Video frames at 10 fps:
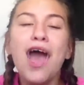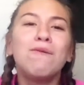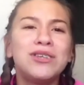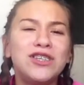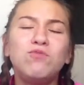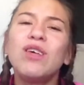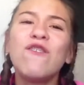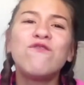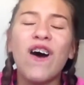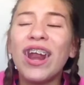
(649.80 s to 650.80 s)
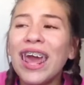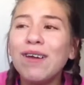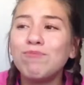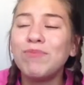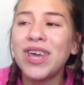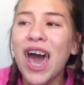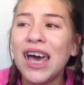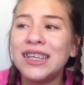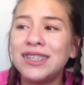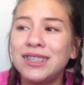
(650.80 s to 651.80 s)
which is really funny
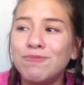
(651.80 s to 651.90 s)
because